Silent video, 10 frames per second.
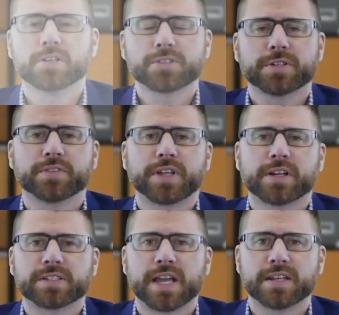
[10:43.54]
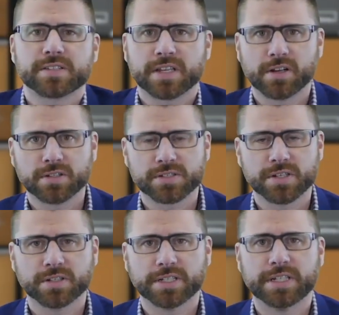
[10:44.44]
Ulcerative keratitis can
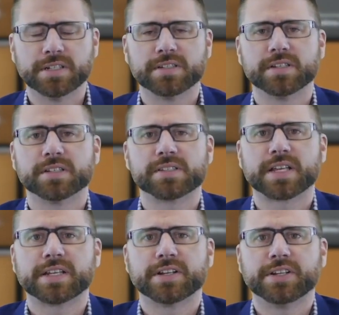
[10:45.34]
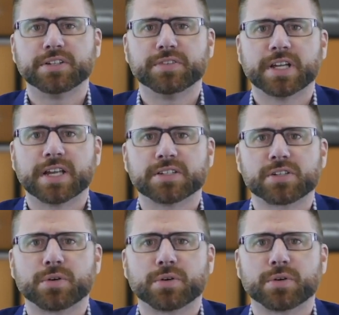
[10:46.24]
also lead to secondary uveitis.